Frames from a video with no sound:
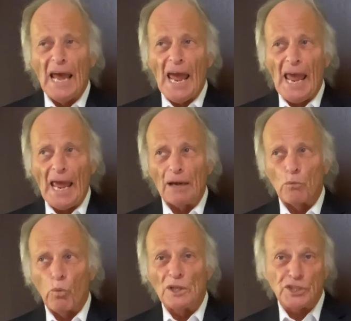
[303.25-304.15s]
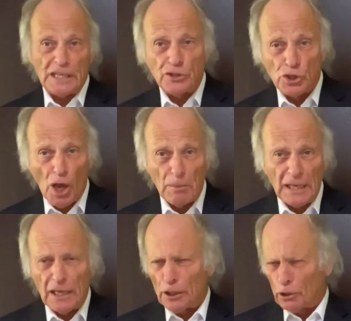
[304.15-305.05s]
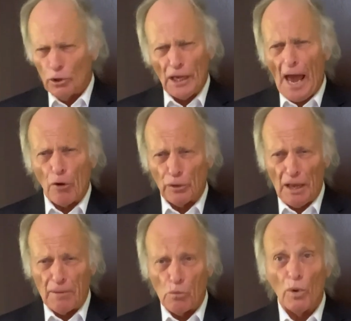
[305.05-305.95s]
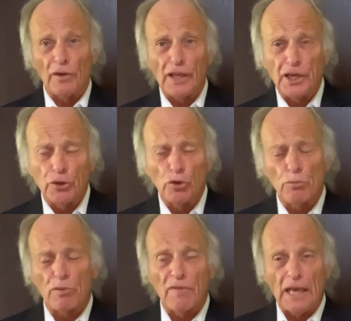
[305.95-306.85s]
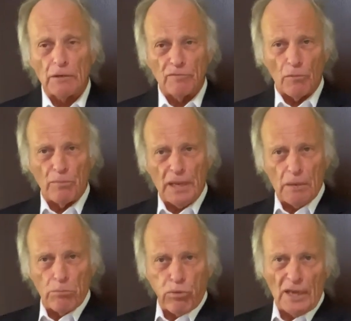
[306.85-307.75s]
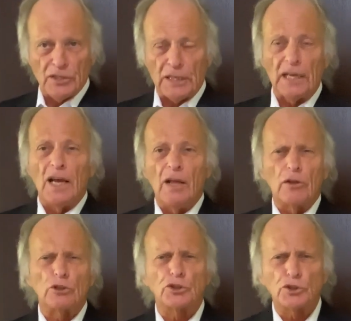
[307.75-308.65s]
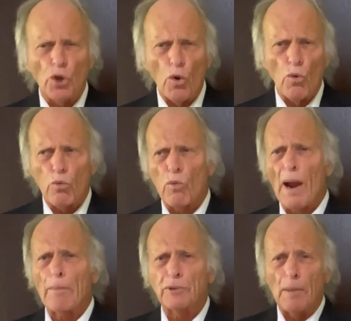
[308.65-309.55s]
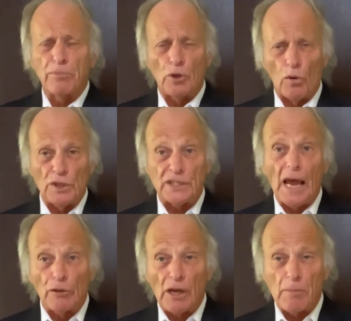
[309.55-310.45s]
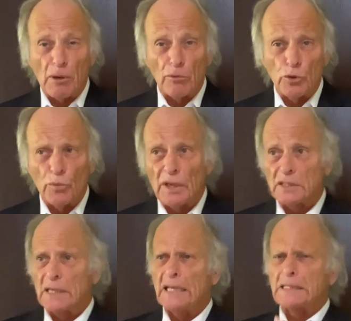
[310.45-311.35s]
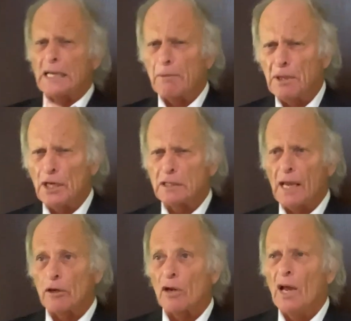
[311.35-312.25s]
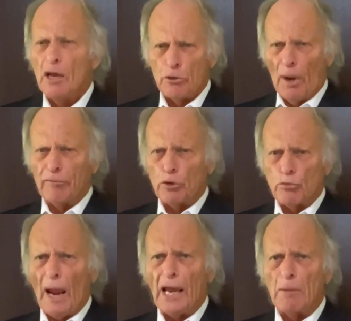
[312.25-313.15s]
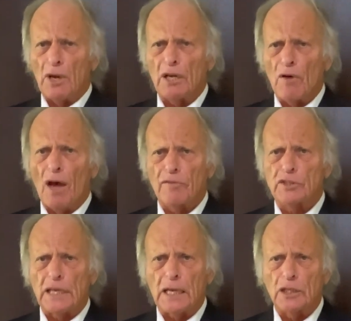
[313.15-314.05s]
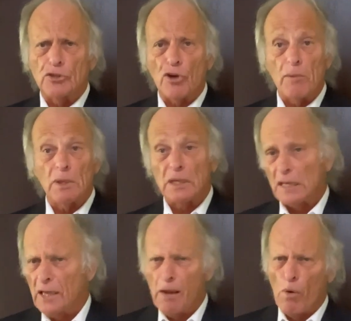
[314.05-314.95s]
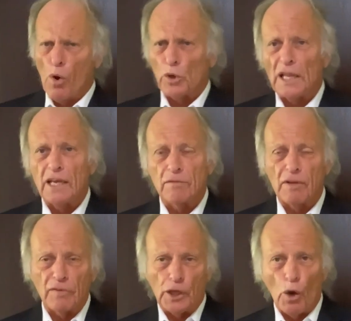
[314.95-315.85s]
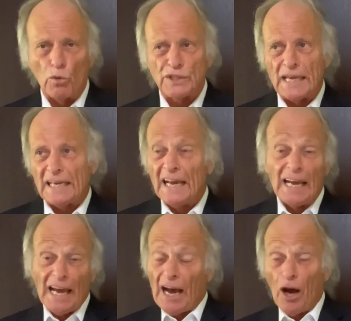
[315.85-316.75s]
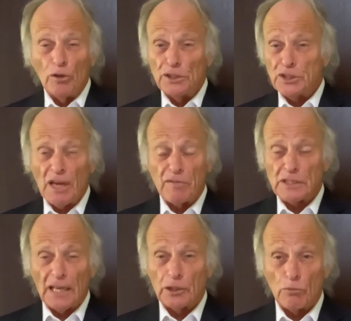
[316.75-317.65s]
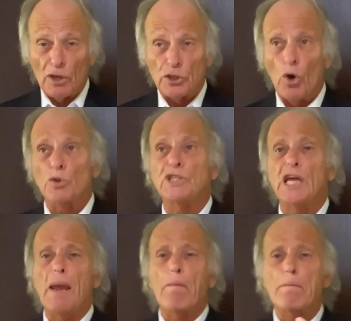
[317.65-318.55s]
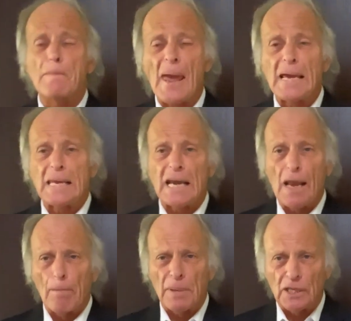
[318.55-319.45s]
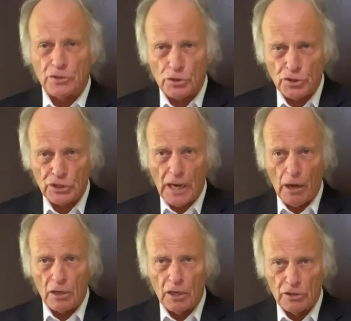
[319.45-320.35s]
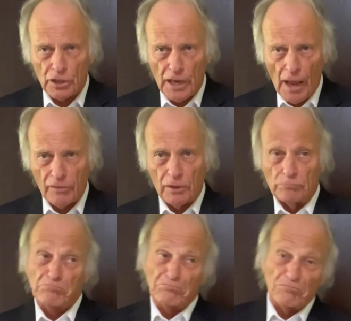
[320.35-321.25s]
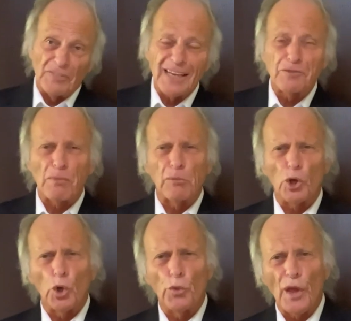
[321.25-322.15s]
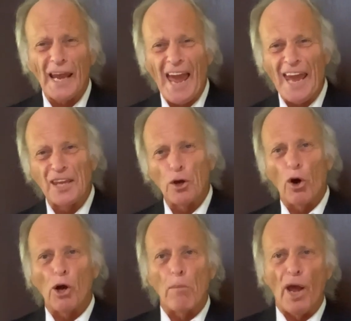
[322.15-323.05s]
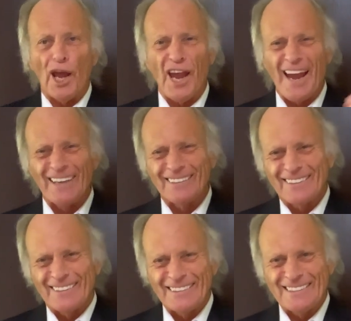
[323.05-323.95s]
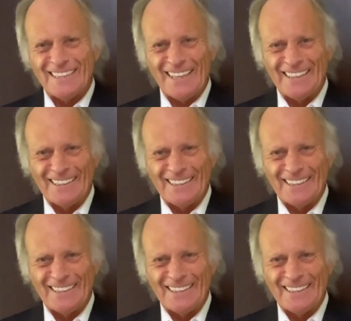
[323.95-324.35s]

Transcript: And once he is the nominee, look out. I mean, what are they going to do to prevent him from being president? They're so wrapped up in all this. Now they're coming up with new things. He's going to be dictator. You'll have to drag him out of office, kicking and screaming. He won't leave if he goes in. All this stuff is like the Russian hoax. Keep making it up because they're scared to death. It's maybe a good thing. Hey, y'all come back. See ya.